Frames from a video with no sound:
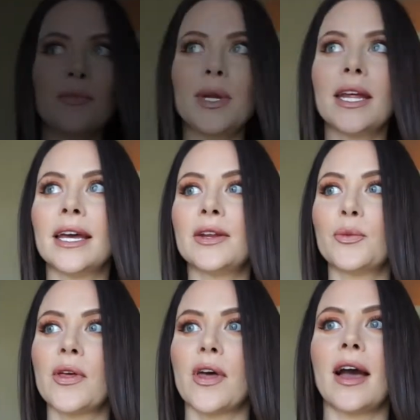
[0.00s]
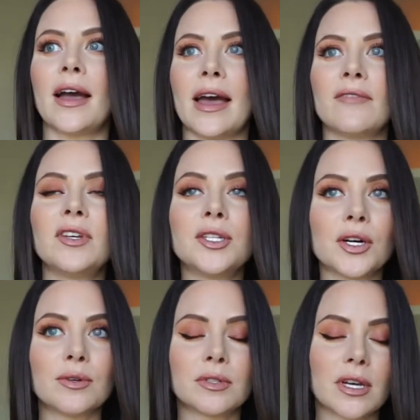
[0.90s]
been hit with a heavy
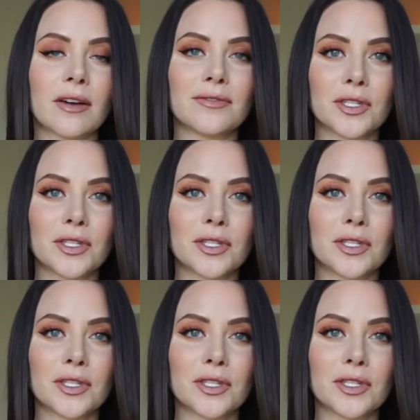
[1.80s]
dose of